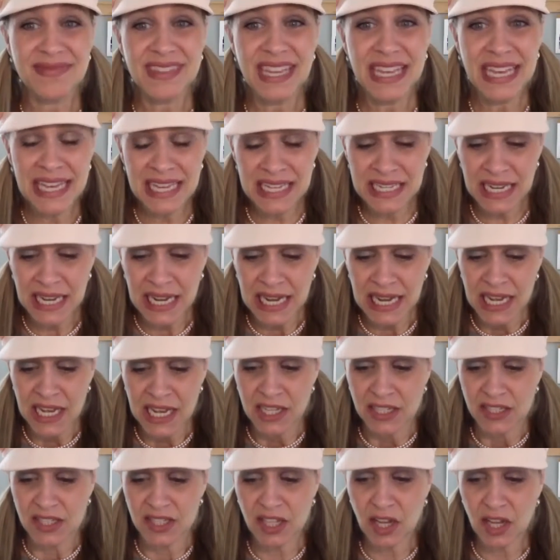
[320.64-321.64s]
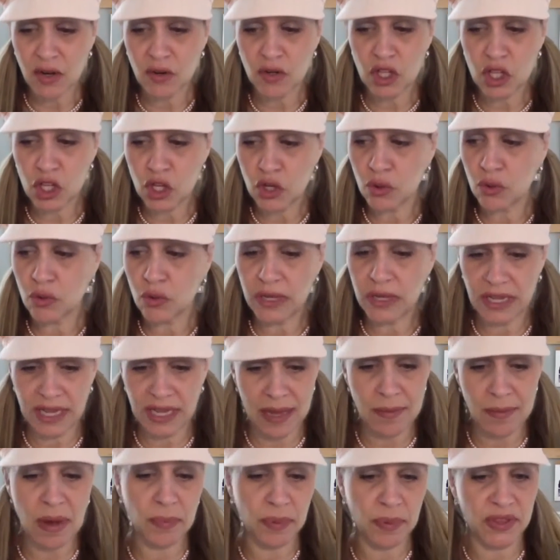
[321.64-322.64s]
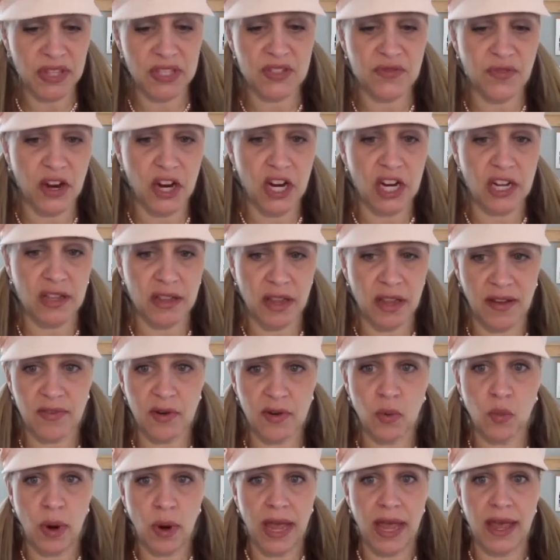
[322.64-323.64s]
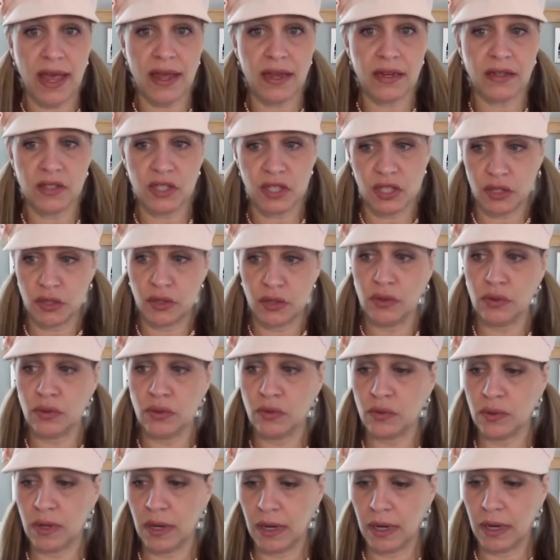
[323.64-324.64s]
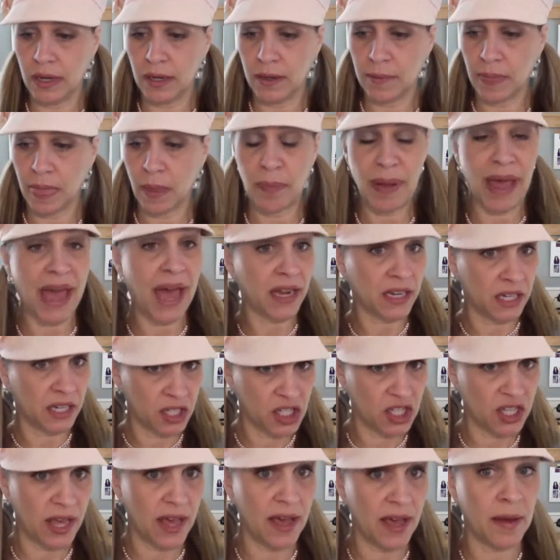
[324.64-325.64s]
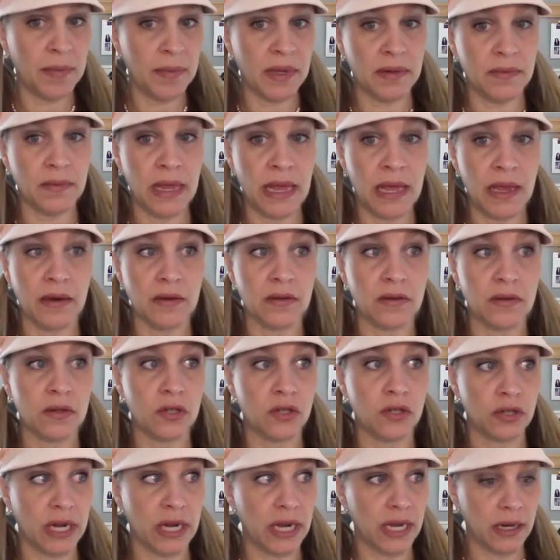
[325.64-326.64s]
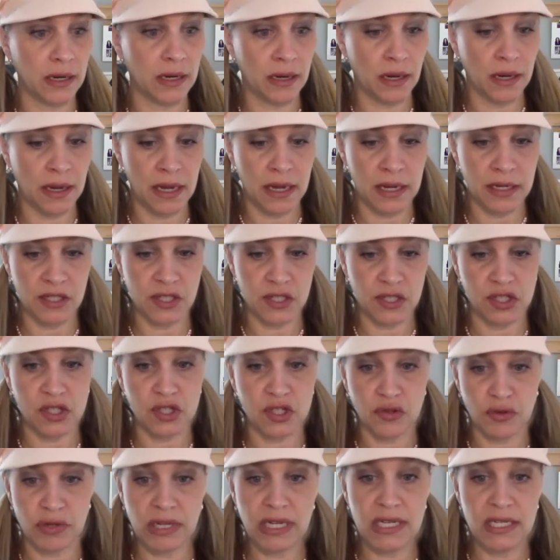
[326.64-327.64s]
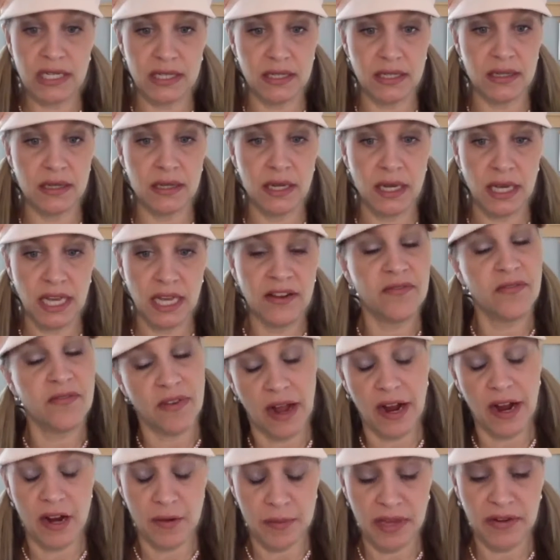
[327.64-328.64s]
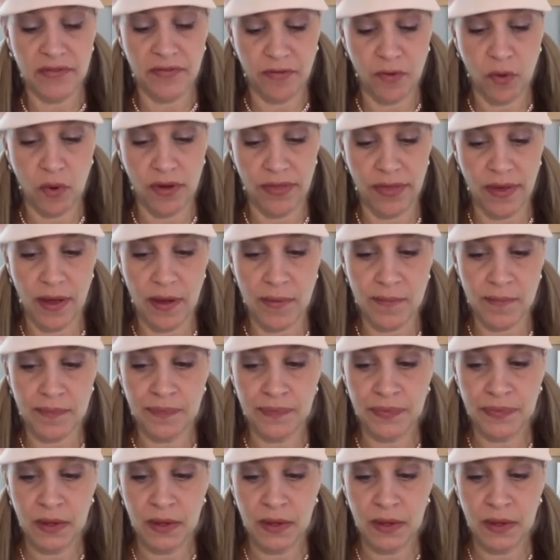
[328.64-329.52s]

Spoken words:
And so you came up with this very clever way to package them and create a discrete environment for them.